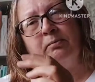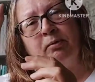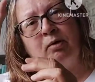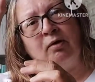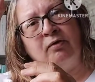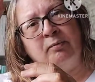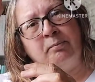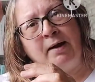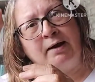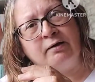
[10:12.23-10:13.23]
but on the
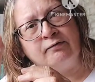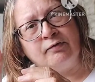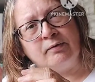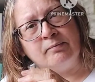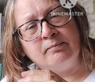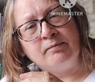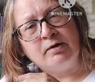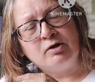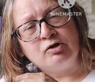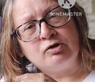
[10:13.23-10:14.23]
back of them
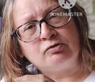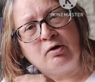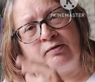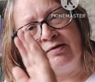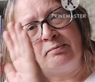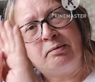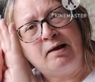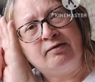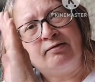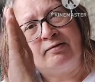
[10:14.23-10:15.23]
she's got this
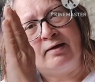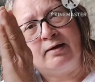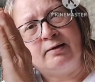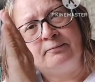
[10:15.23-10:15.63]
plastic